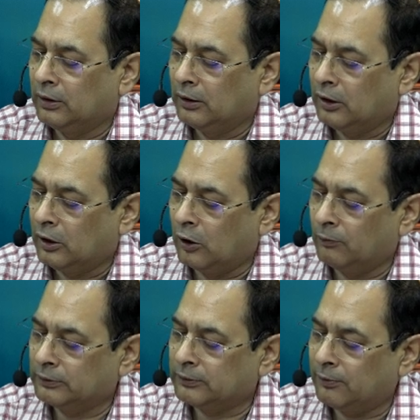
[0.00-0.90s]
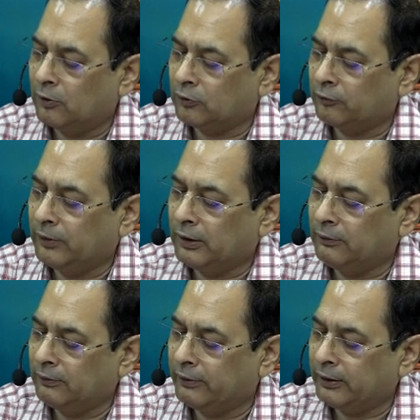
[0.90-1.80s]
how much amount of bill he will
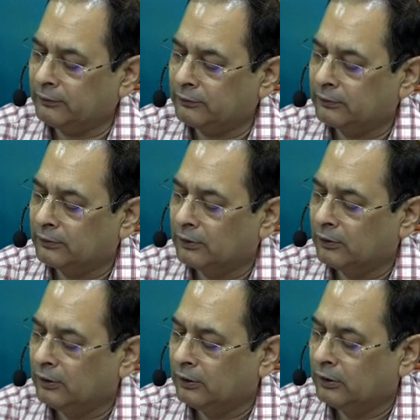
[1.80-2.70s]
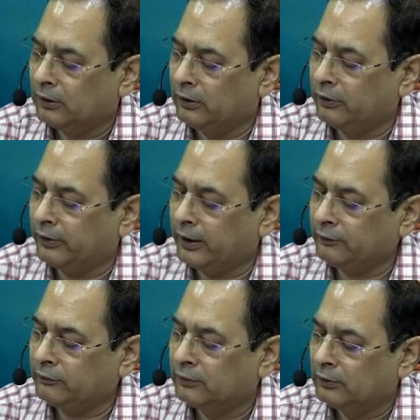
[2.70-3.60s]
raise? He will raise
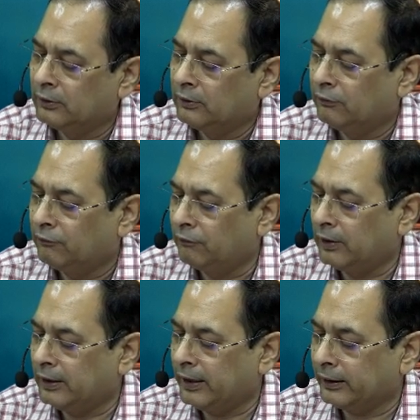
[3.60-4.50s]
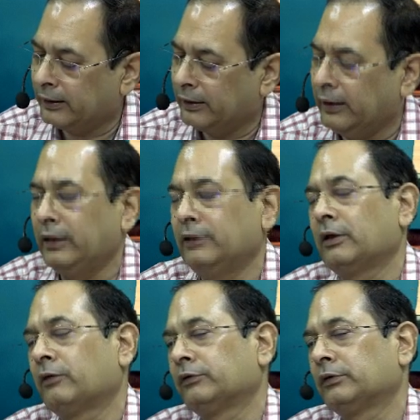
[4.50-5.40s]

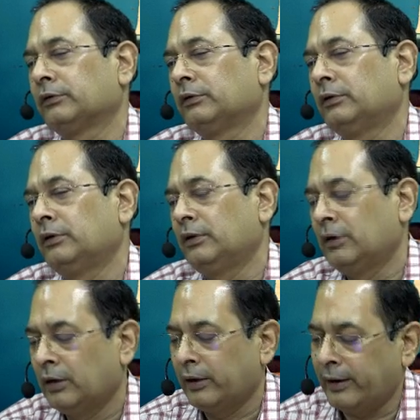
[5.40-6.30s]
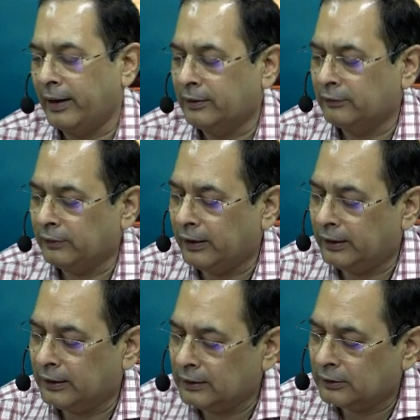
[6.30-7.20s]
1,18,000. And this
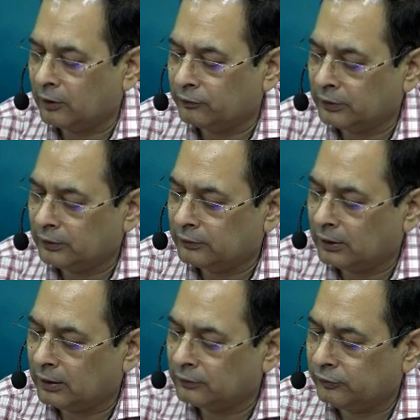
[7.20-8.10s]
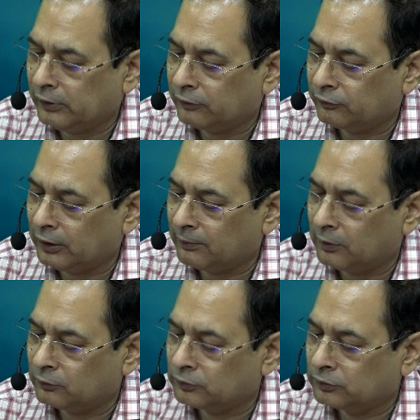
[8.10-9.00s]
18,000 is a GST
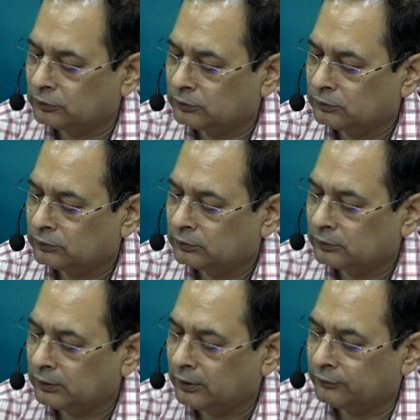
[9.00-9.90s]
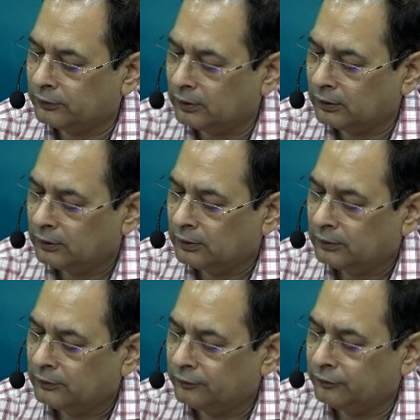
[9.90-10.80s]
amount. It's a
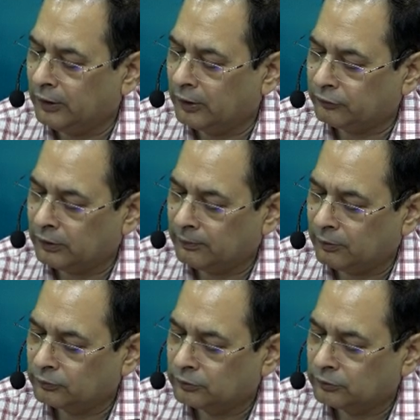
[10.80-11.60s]
GST amount